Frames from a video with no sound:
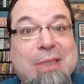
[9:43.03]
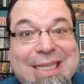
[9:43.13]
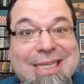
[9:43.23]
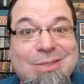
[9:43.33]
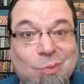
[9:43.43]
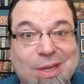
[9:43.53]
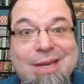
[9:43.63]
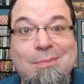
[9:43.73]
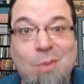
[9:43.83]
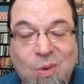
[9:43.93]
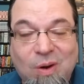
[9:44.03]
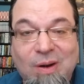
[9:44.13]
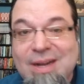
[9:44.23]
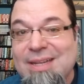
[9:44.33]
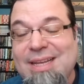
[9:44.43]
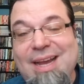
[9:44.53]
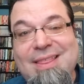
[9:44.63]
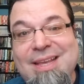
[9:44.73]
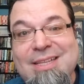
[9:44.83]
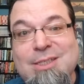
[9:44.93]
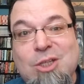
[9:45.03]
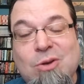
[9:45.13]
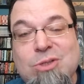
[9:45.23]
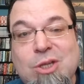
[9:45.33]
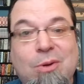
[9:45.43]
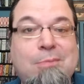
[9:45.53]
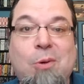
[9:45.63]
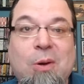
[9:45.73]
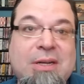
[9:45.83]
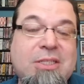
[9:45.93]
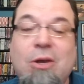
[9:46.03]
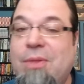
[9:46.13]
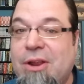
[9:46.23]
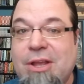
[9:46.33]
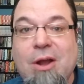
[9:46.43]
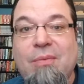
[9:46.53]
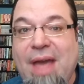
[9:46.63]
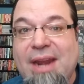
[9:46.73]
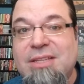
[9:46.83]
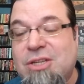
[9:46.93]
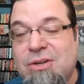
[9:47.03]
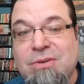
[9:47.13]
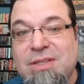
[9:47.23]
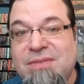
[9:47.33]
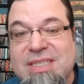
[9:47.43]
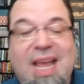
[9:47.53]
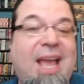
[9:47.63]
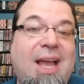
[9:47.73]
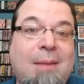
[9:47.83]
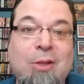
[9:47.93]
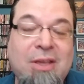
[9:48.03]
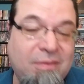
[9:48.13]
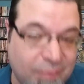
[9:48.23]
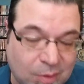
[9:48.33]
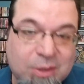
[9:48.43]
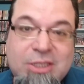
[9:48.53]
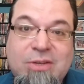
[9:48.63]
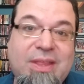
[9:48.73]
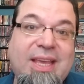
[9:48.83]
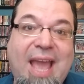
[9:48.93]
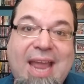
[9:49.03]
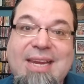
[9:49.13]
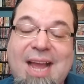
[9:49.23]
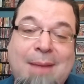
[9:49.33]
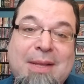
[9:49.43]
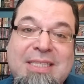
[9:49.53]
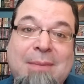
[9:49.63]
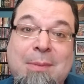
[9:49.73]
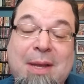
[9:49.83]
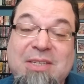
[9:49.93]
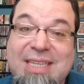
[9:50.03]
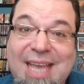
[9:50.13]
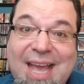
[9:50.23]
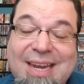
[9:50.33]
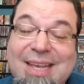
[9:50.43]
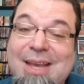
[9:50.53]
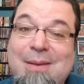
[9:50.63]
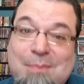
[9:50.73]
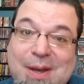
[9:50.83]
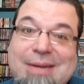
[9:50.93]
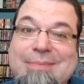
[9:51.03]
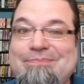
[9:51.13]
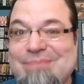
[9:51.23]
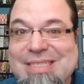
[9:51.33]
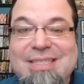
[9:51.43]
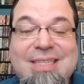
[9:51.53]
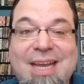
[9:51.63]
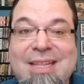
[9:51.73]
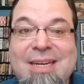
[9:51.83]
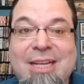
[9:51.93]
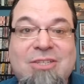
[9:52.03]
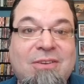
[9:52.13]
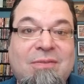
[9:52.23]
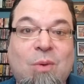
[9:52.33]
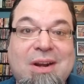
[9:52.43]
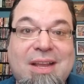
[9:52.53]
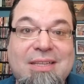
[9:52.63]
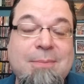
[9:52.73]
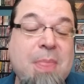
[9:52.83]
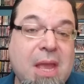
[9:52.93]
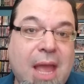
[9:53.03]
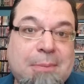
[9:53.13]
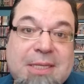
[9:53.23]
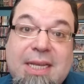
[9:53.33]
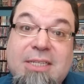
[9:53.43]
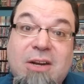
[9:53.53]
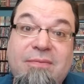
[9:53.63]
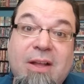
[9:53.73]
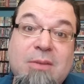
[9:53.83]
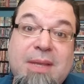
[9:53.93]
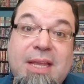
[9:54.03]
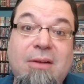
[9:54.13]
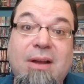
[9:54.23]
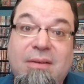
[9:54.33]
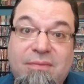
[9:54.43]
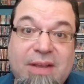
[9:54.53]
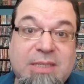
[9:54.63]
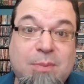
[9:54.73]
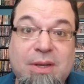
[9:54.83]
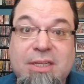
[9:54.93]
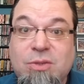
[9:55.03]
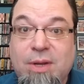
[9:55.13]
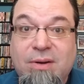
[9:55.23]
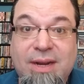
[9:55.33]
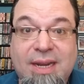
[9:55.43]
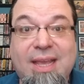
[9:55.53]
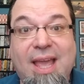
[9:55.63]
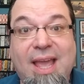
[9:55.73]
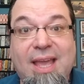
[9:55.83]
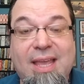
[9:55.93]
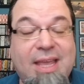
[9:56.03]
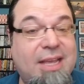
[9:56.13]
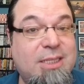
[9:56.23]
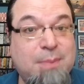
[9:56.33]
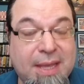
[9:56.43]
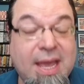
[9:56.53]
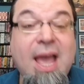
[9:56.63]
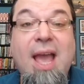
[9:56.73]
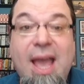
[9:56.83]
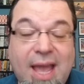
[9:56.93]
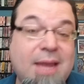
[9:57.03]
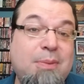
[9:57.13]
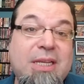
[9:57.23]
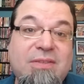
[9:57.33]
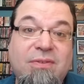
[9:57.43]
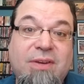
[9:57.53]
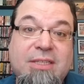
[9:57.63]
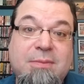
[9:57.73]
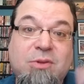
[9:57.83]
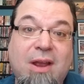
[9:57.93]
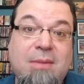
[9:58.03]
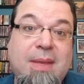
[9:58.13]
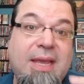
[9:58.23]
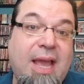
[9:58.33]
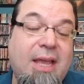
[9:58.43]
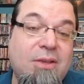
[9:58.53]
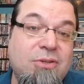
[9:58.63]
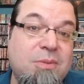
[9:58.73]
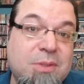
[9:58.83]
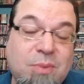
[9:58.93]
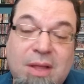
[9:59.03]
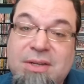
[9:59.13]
Please read more. I think it's so, so important. So there you go. That is your news of the day. I'm looking forward to the hate comments I'm about to get, but it's kind of the nature of what it is. And please like, share, follow me here on Facebook and Twitter at Nick AESP. And please feel free to subscribe to me at YouTube as well.